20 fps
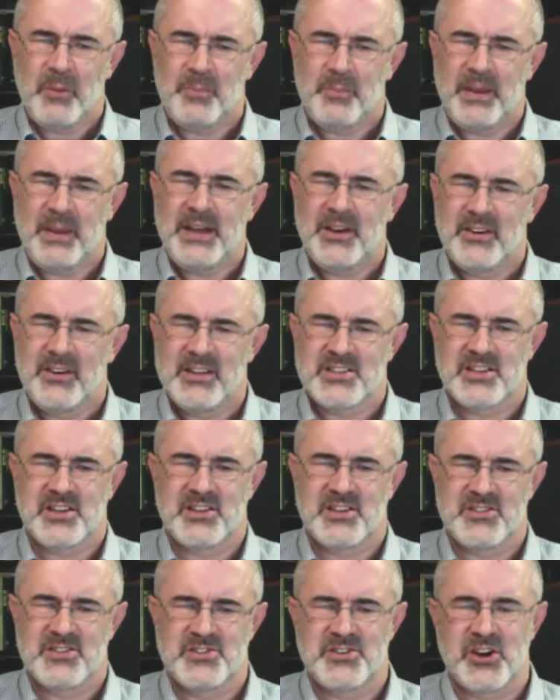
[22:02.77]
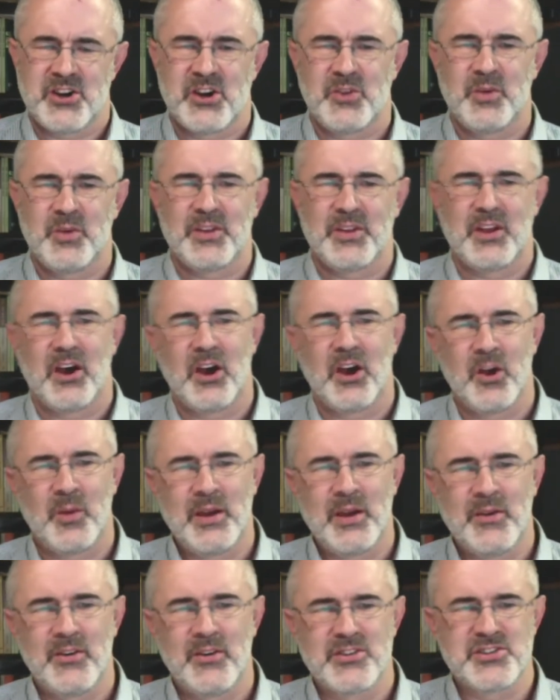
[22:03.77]
Peter is concerned with how
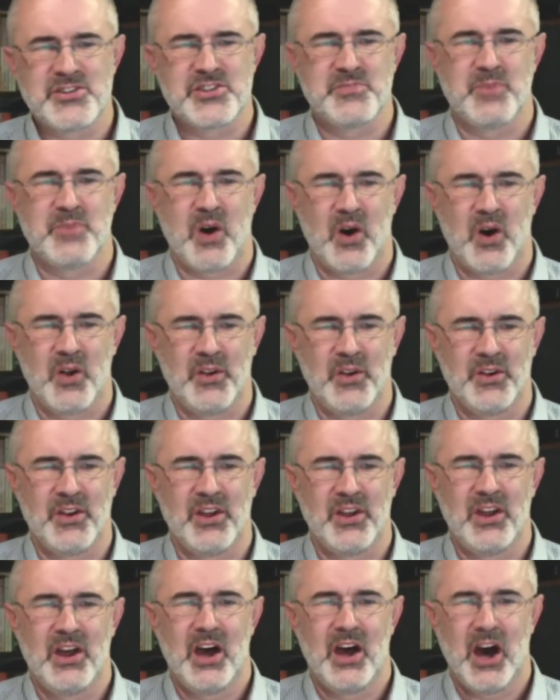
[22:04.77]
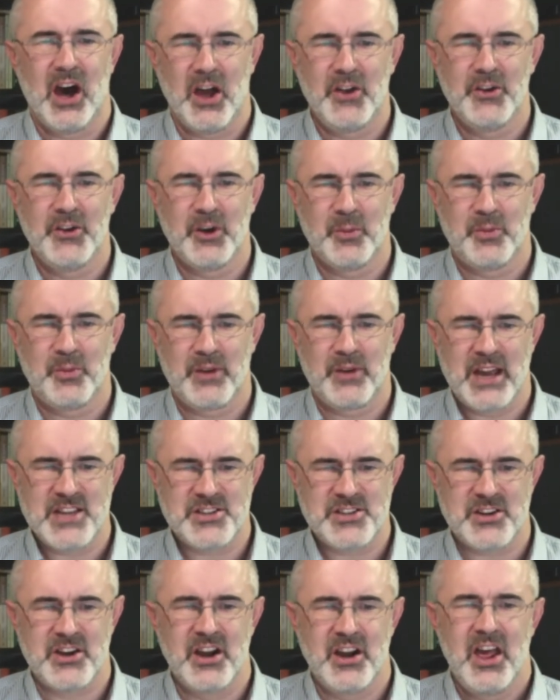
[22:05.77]
we respond under
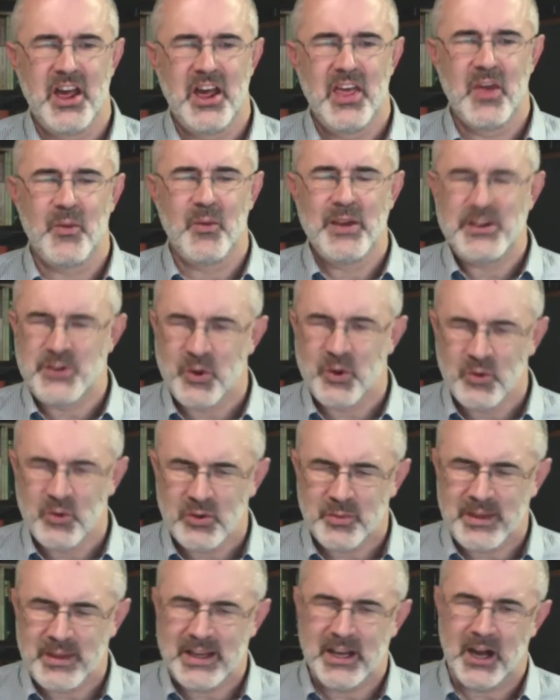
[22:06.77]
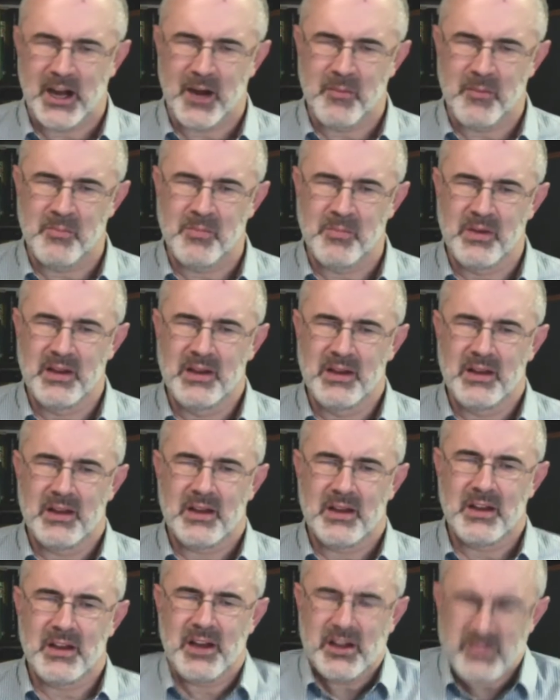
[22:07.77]
pressure, that we don't become
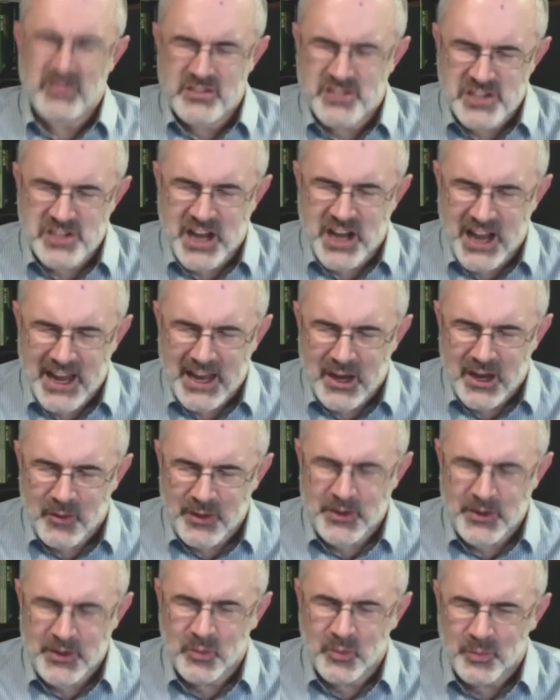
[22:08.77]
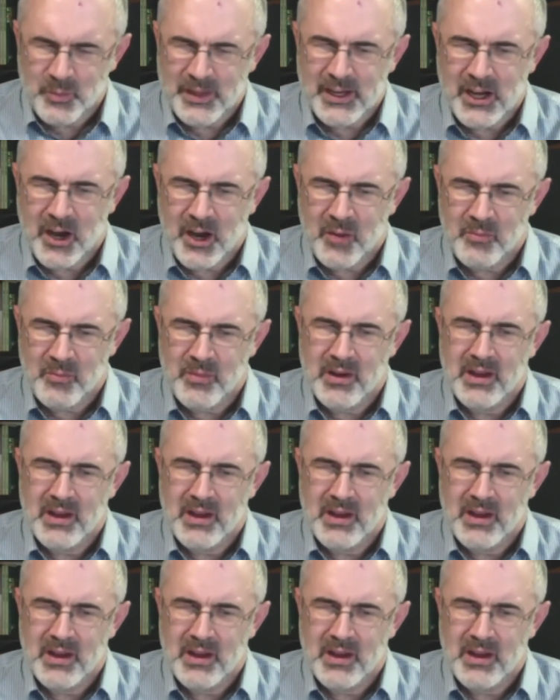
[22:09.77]
gun-shy. We don't become